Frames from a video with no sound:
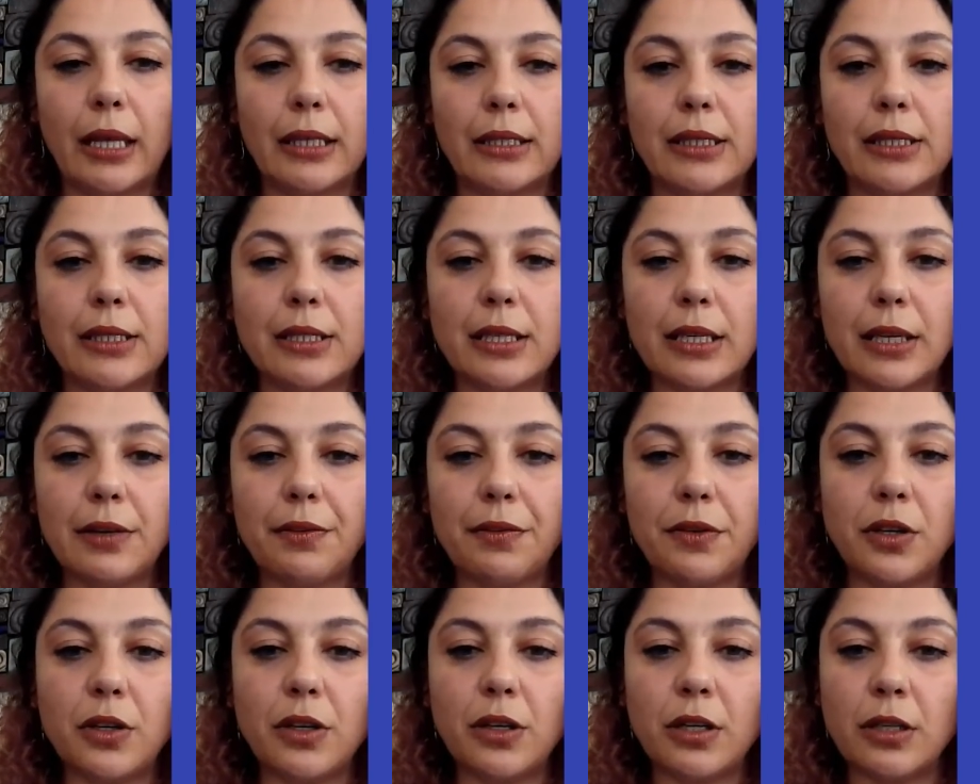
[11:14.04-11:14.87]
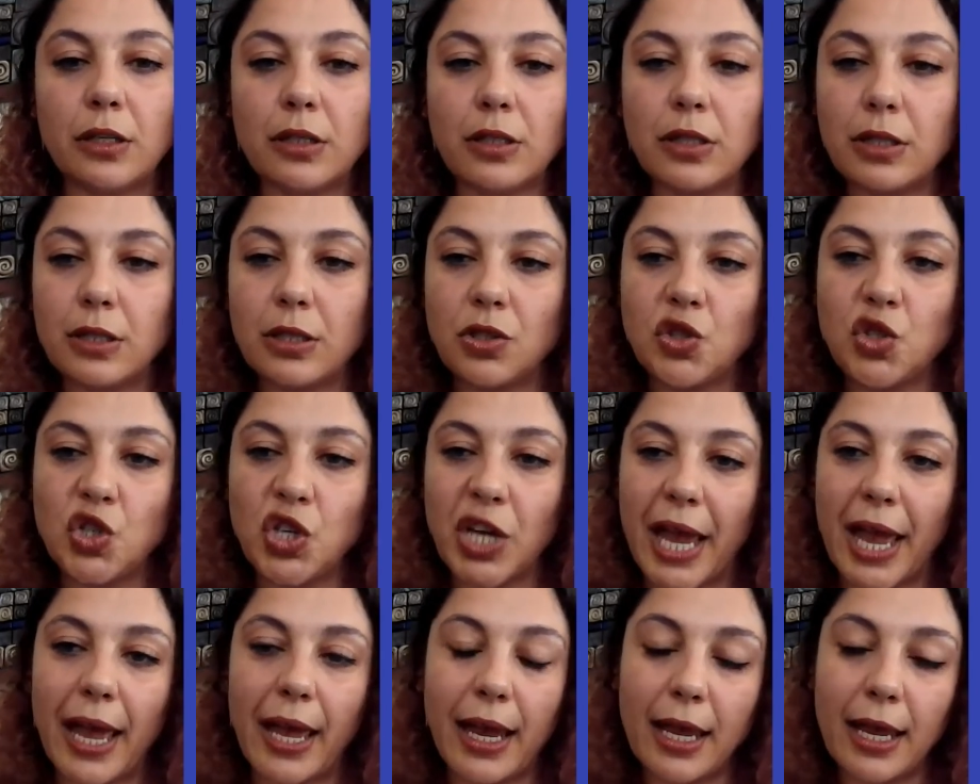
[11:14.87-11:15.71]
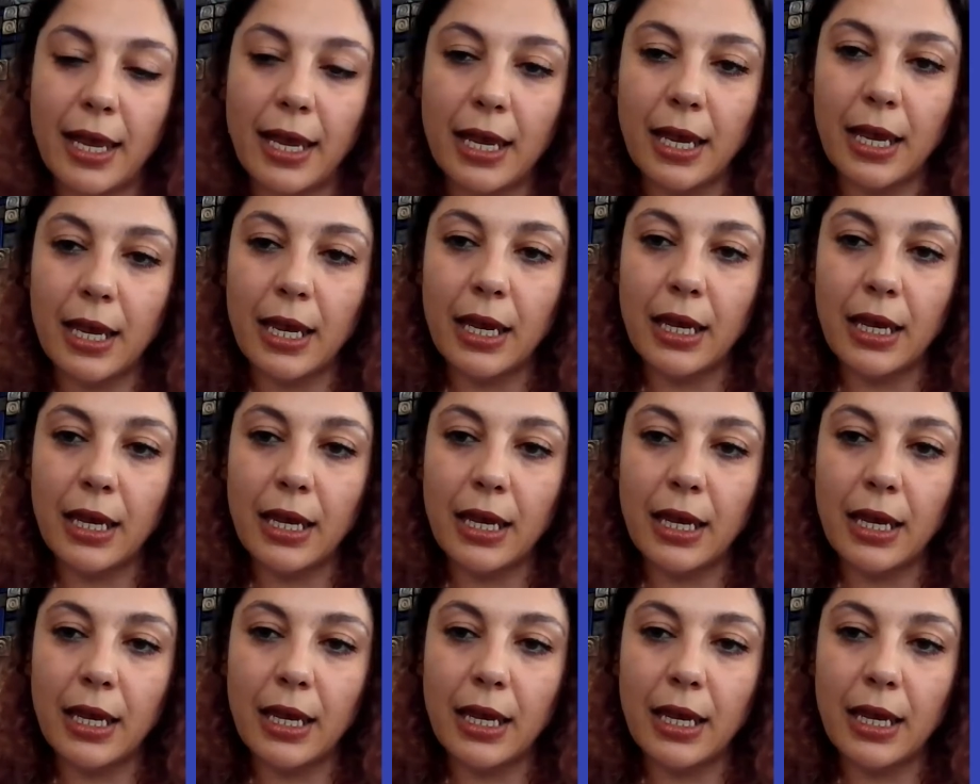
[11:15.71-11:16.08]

And if you check,